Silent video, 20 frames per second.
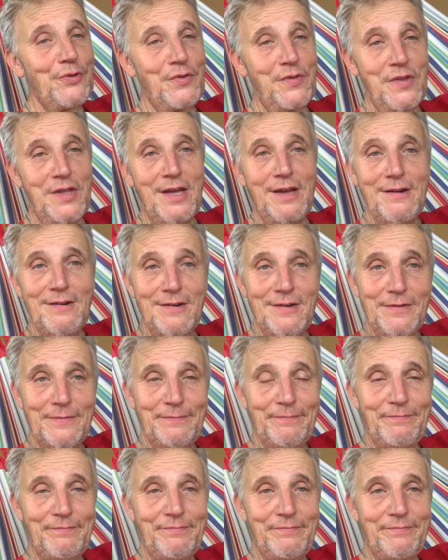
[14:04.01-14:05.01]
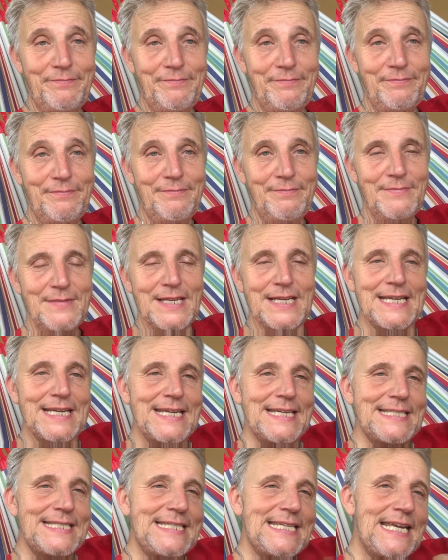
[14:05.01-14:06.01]
there.
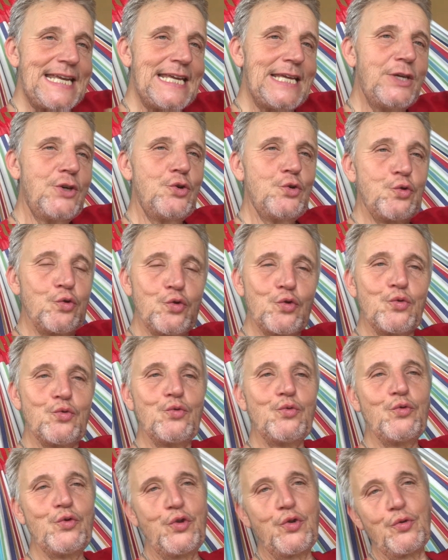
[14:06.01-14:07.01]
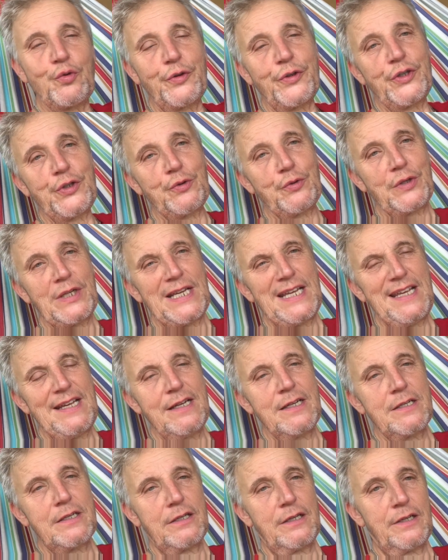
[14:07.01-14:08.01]
Take you to your
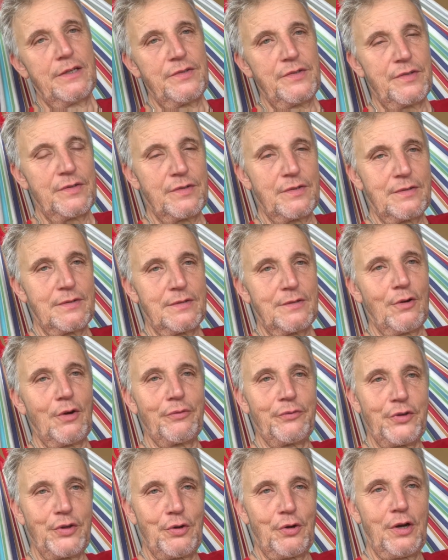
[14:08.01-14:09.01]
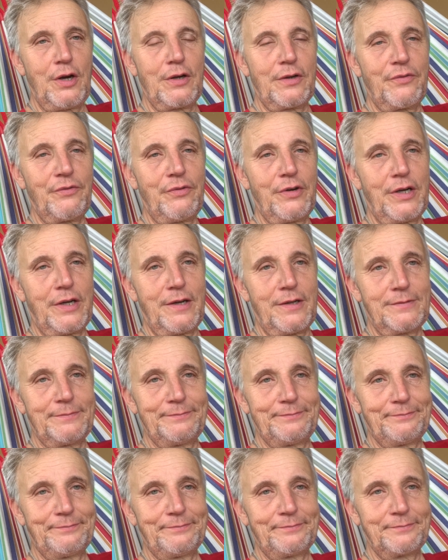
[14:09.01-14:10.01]
uniqueness of your heart fire.
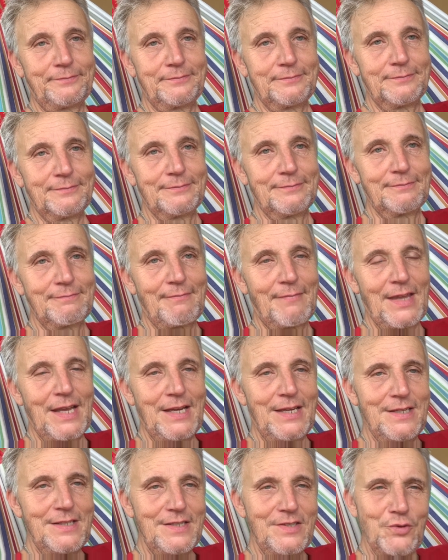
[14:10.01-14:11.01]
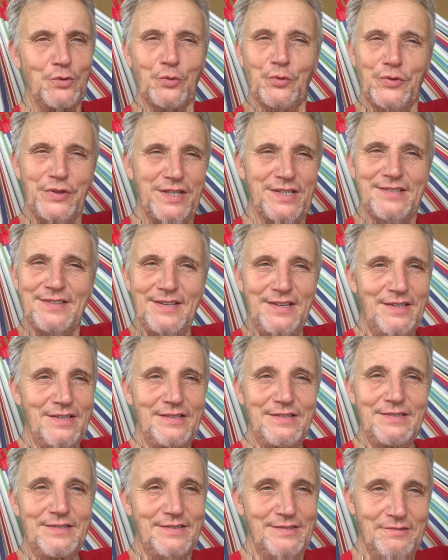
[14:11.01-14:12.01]
So this
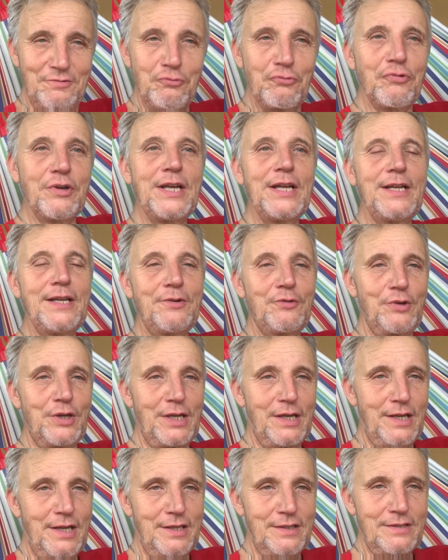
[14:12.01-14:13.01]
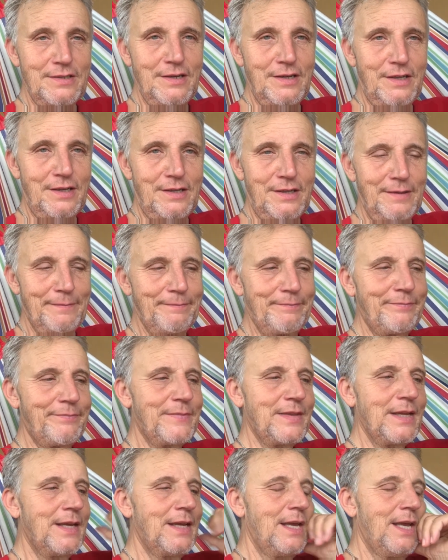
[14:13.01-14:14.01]
is really, really exciting.
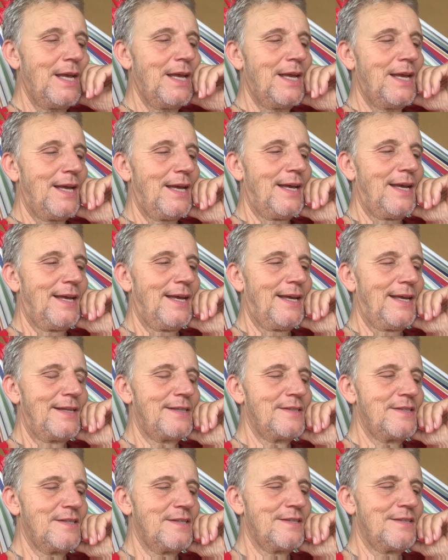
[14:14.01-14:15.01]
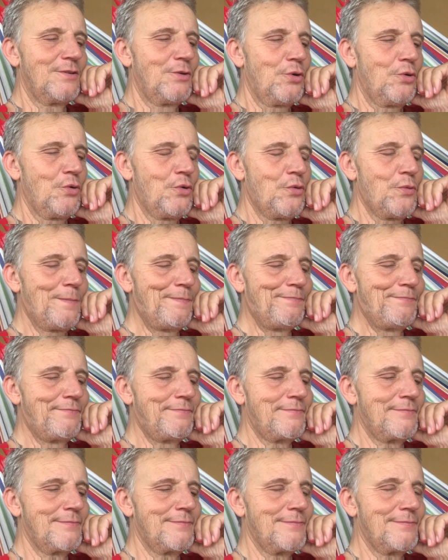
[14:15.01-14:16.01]
And so
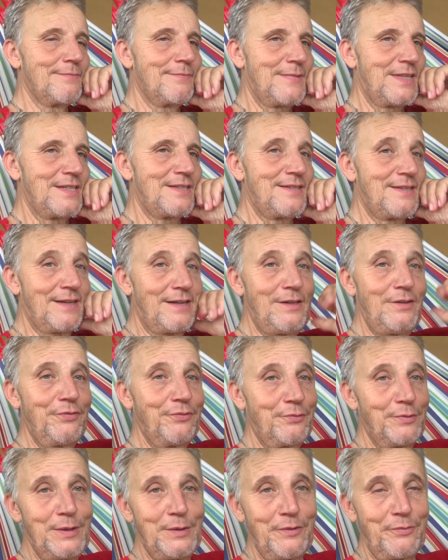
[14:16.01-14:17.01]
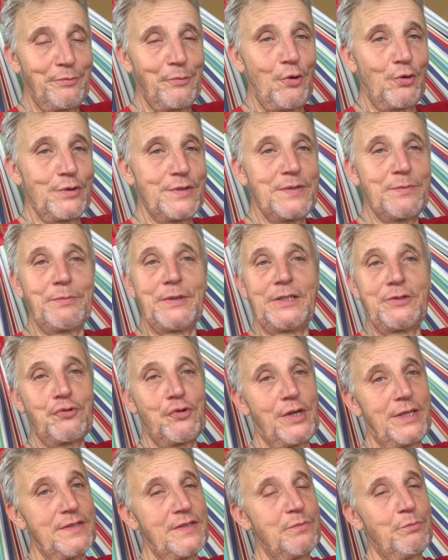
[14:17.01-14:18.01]
the self will, of course, be
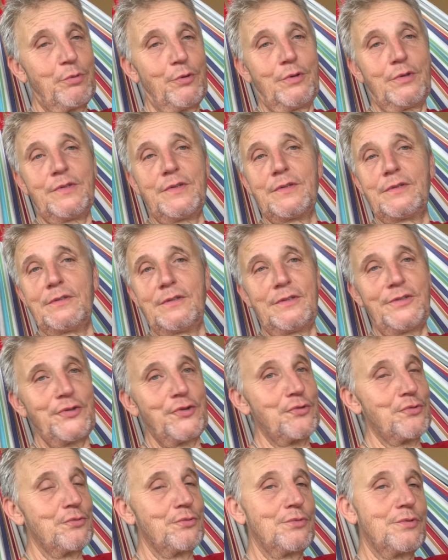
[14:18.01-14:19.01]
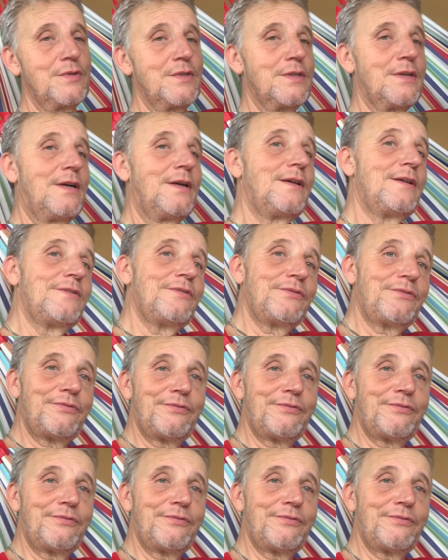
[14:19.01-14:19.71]
transpersonal, true self,